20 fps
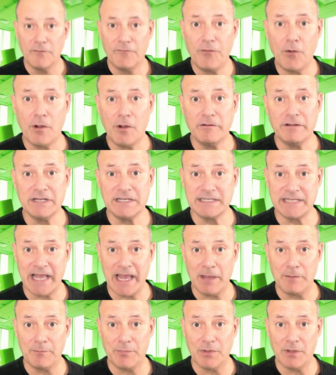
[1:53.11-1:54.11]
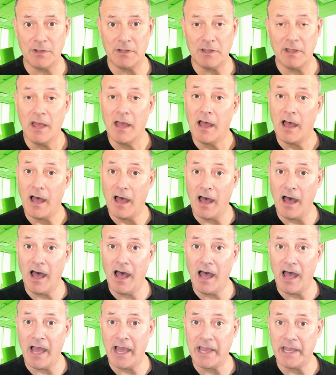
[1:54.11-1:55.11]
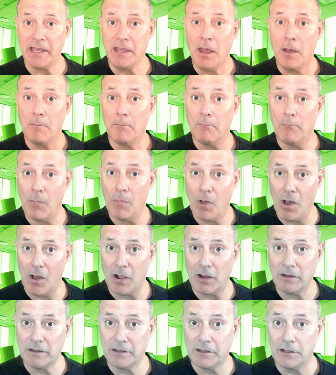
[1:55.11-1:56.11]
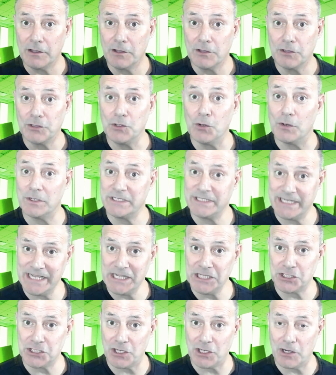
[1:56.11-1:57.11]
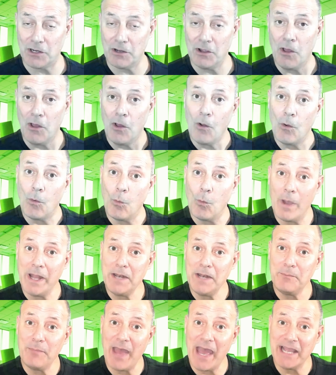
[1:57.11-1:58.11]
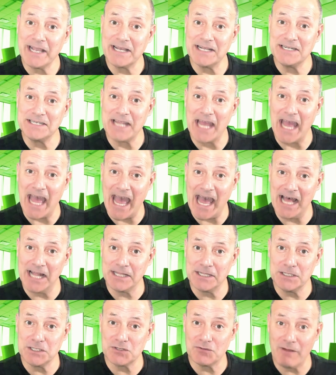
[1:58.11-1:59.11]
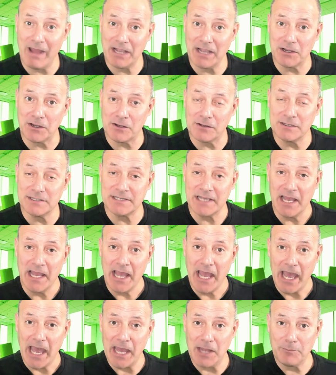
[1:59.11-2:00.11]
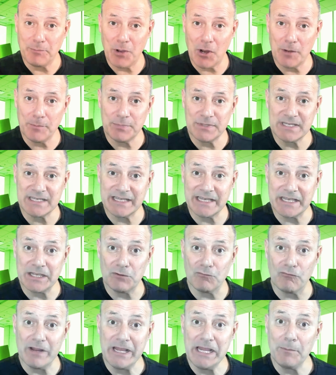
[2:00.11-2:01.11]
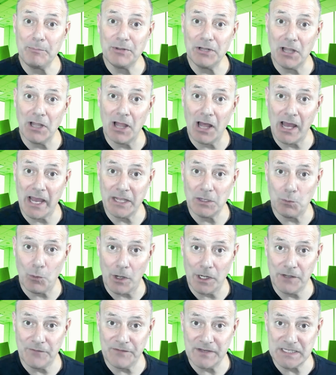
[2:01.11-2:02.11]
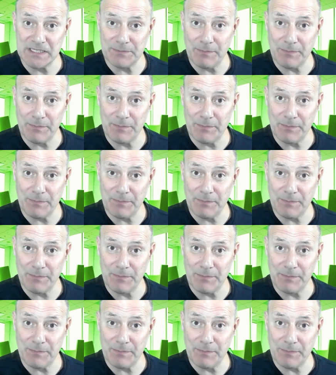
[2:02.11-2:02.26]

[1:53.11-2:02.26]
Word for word: For example, I Mark, your teacher, went back into Alan's records and purposely reapplied one of his